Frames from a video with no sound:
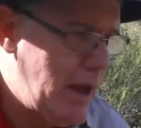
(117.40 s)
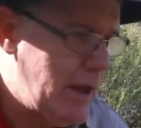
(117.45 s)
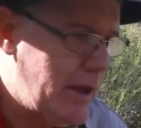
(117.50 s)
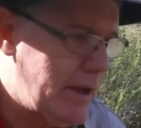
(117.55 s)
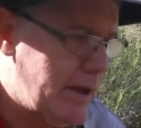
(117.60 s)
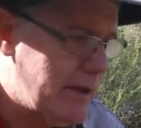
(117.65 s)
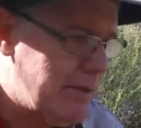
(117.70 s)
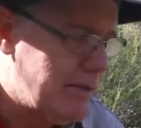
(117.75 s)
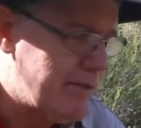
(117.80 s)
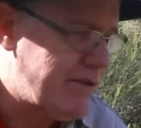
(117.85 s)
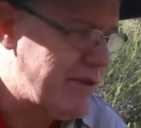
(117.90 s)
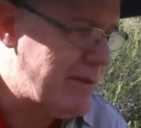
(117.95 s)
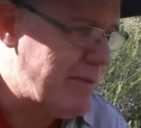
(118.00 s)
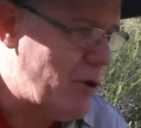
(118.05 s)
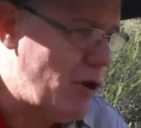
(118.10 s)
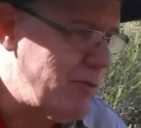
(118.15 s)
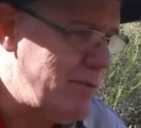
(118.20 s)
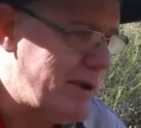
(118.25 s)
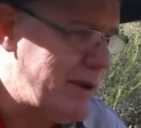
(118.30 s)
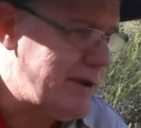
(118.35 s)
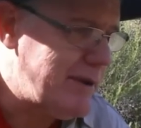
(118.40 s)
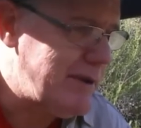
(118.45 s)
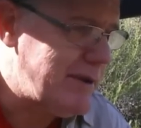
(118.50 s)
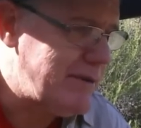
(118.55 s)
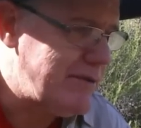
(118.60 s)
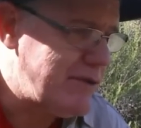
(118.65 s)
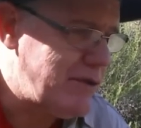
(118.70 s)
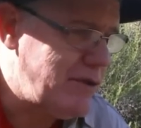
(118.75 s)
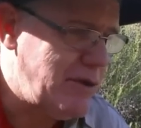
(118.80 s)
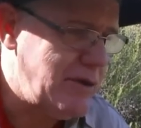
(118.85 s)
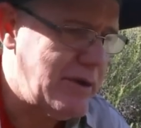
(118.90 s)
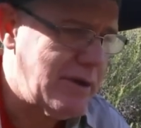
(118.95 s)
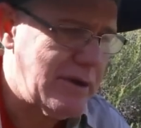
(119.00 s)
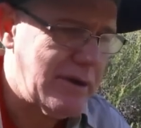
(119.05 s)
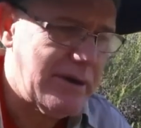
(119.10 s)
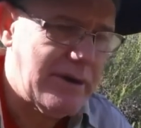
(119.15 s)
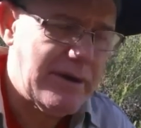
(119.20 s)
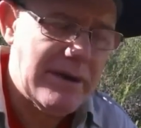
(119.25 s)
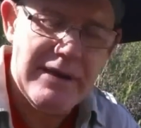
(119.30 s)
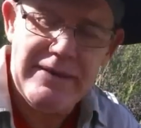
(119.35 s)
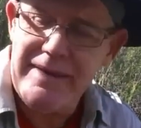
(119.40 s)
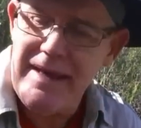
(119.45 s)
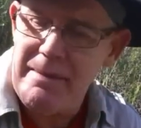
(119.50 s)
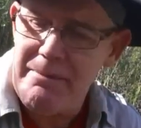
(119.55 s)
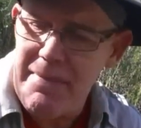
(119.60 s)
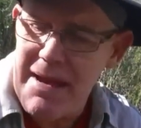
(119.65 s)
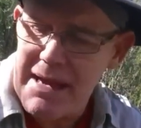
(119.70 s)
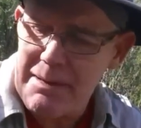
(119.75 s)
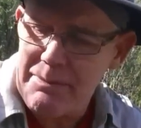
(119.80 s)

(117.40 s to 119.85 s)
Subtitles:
But for the moment, it's good to get that